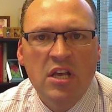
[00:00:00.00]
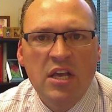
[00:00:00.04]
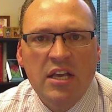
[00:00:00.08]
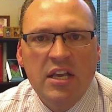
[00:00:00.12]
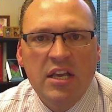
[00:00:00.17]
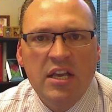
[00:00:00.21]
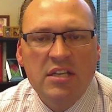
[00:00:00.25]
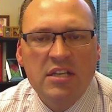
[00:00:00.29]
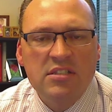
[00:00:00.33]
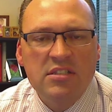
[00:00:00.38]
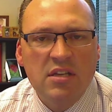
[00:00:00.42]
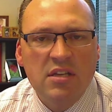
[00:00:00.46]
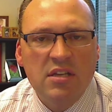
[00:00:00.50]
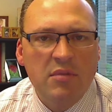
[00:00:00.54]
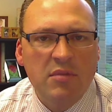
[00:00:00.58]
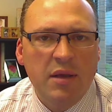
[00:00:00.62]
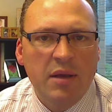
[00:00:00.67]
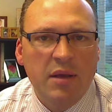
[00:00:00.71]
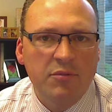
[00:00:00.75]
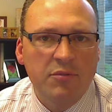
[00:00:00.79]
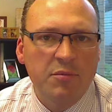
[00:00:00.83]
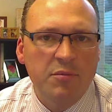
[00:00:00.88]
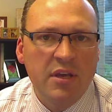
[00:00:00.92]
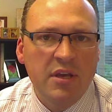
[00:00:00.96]
can
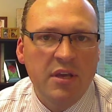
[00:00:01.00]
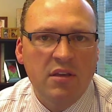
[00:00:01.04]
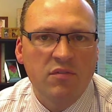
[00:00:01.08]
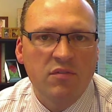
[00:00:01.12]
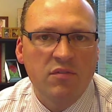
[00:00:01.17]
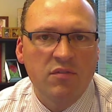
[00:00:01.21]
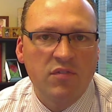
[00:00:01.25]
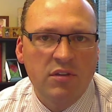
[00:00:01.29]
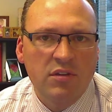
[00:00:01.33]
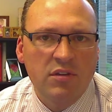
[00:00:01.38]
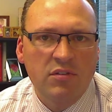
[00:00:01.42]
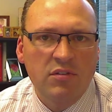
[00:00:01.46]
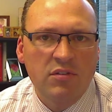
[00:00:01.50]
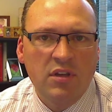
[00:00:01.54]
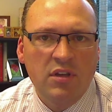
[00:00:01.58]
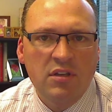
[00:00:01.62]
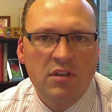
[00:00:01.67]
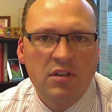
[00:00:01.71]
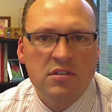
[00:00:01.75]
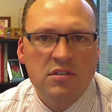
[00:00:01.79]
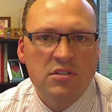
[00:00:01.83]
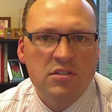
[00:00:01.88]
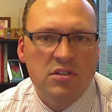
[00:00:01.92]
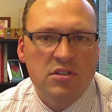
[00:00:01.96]
sometimes be confusing
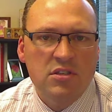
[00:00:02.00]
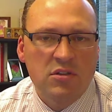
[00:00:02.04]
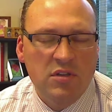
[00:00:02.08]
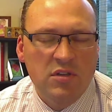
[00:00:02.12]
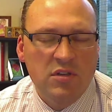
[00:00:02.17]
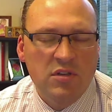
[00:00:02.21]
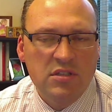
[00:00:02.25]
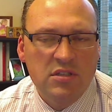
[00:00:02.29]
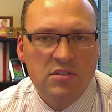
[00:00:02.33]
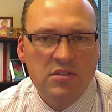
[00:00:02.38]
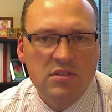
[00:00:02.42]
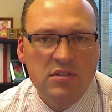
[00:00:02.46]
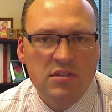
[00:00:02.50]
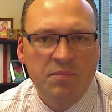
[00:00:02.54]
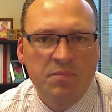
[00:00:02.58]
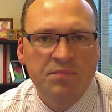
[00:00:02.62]
to students